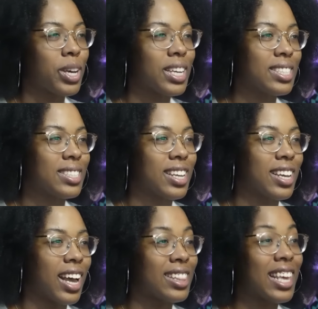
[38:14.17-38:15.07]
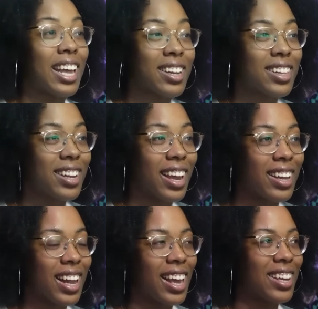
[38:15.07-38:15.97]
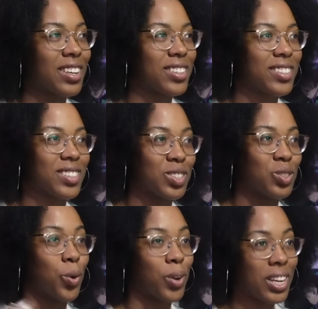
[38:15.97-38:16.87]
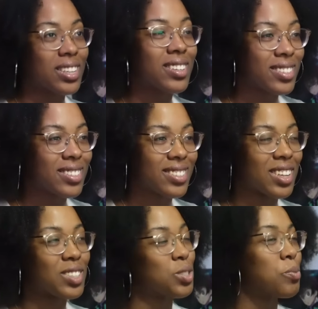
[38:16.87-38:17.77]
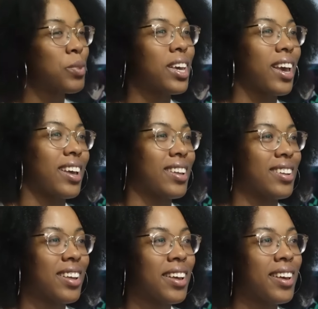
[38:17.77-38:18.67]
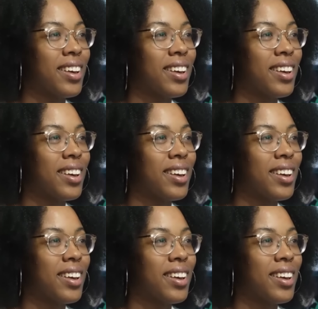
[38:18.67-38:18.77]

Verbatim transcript: But it, it at the end of the day, like the story consumed me and